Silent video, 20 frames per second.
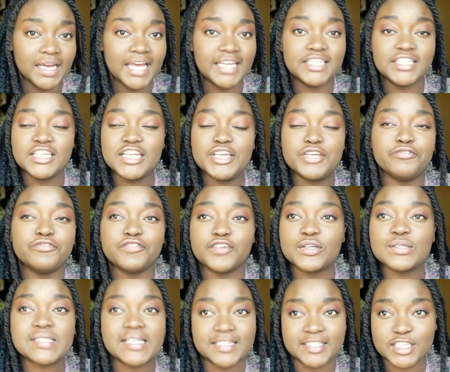and it
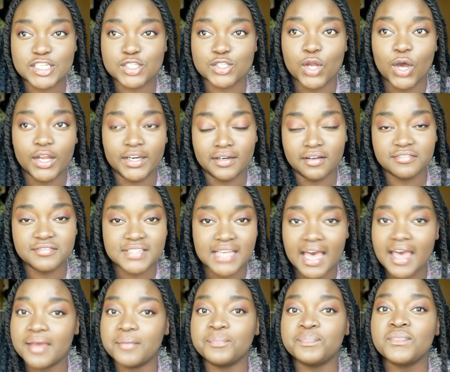feels like there's not enough
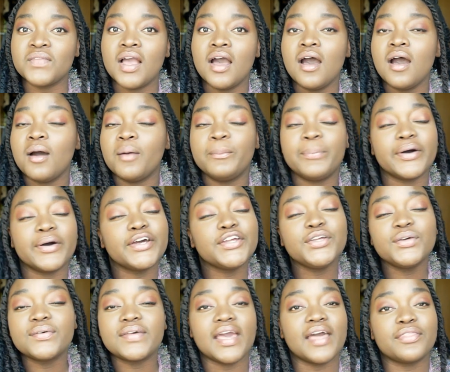time, but
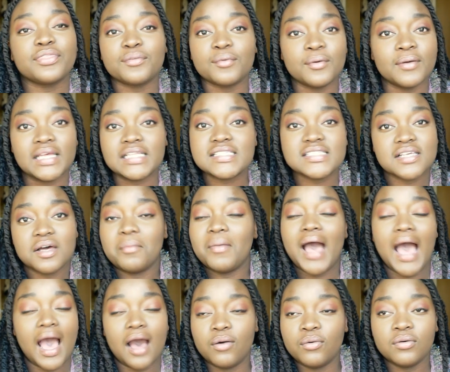you get through it
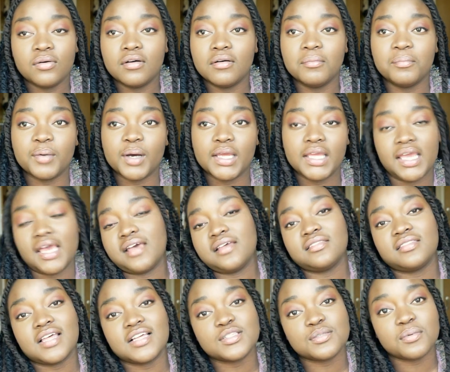somehow. But yeah,
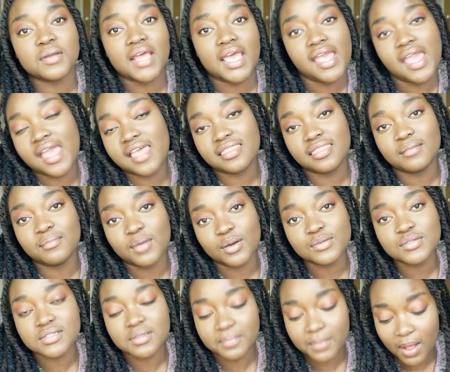that's what I hate the
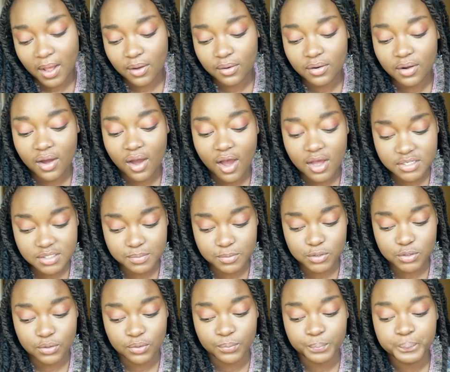most about
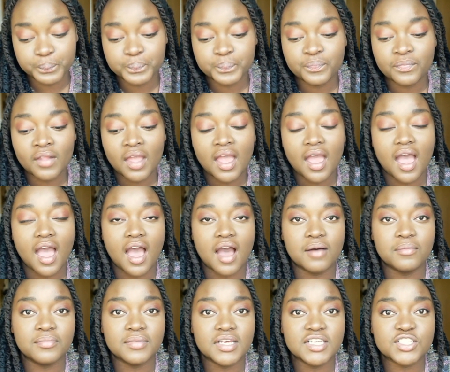hospital.
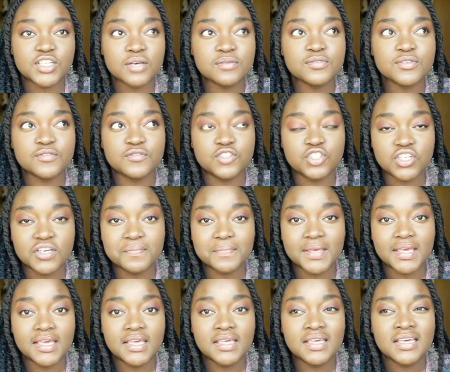In terms of
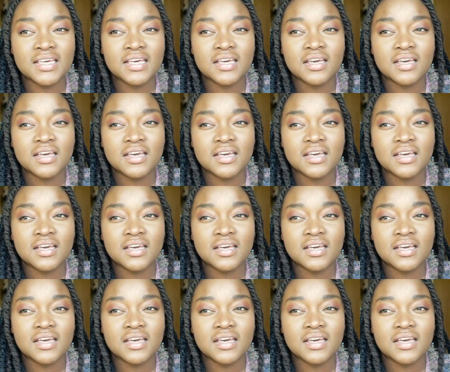GP,